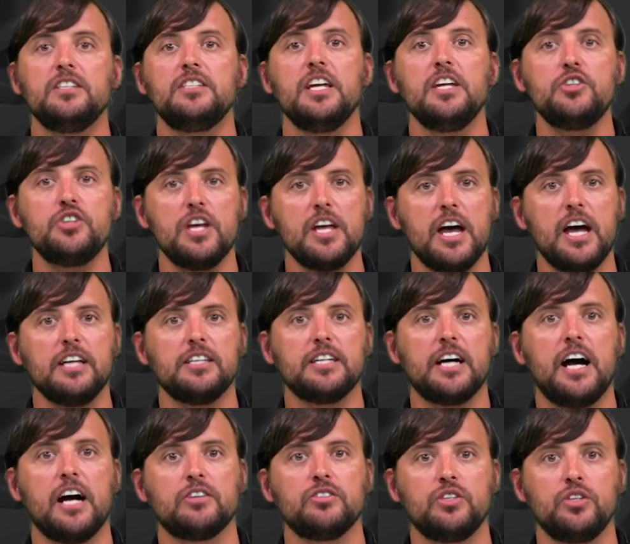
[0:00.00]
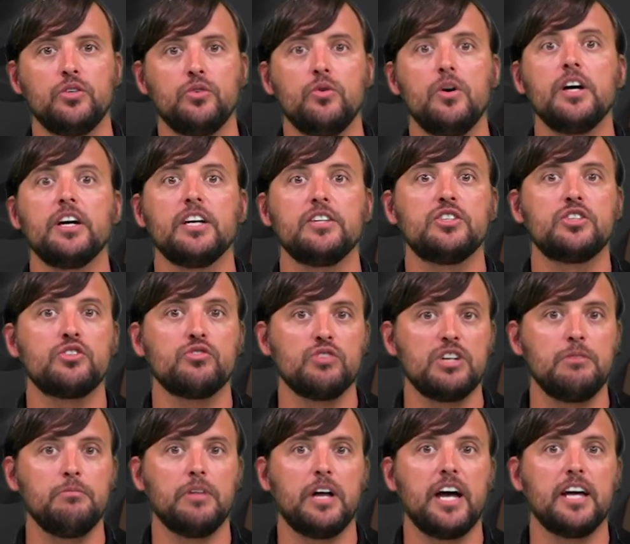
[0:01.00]
DJI Dock 2 can
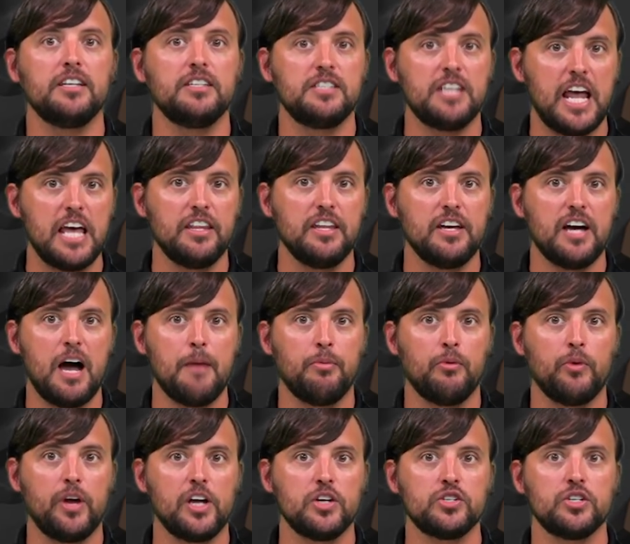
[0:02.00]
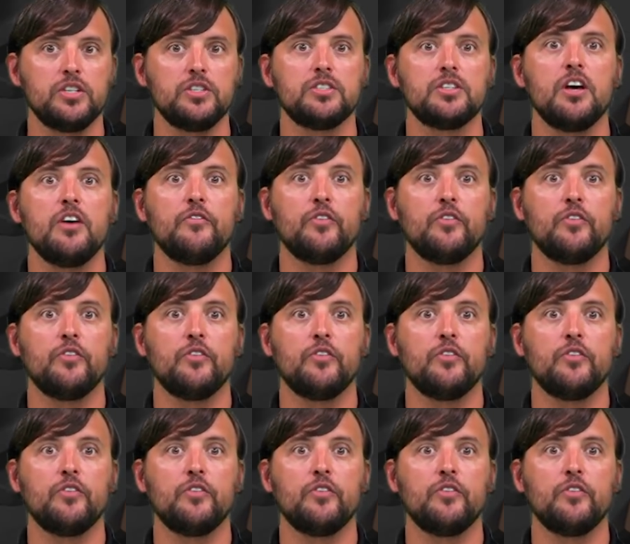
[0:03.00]
streamline daily operation